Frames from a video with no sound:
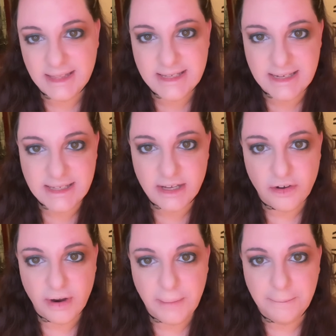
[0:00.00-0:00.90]
the CC
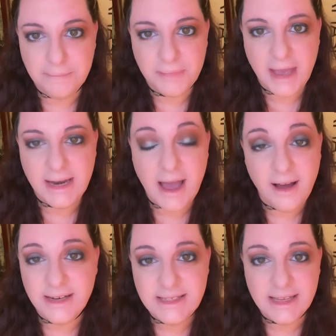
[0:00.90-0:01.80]
cream. And
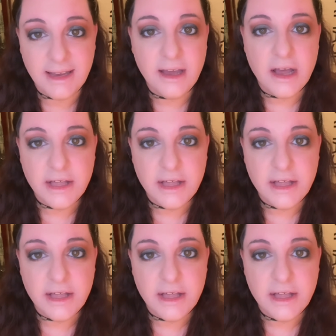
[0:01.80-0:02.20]
honestly,